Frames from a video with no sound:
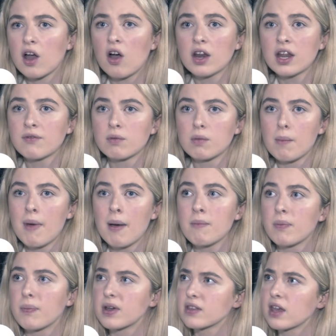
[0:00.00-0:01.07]
can't even
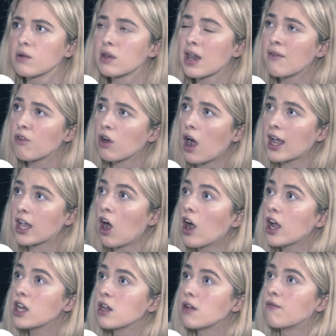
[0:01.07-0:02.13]
remember because I
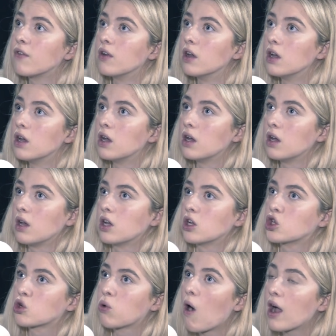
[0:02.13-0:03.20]
kind of
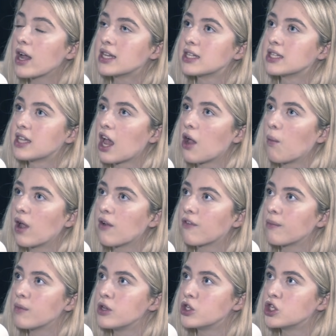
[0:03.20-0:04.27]
tried to stay away
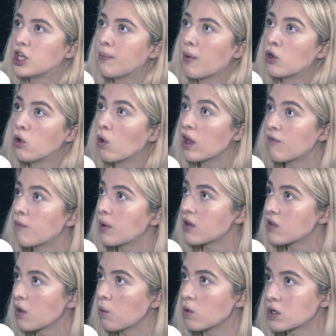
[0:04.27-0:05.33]
from YouTube, not even
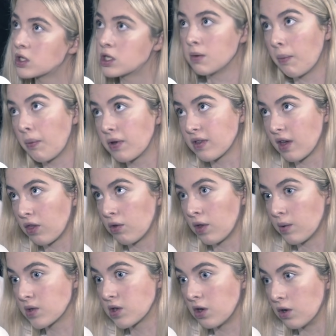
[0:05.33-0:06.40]
because I wanted to, but because I thought
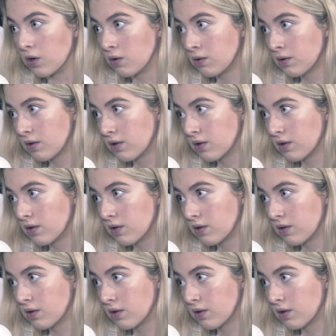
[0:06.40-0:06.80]
that was cool.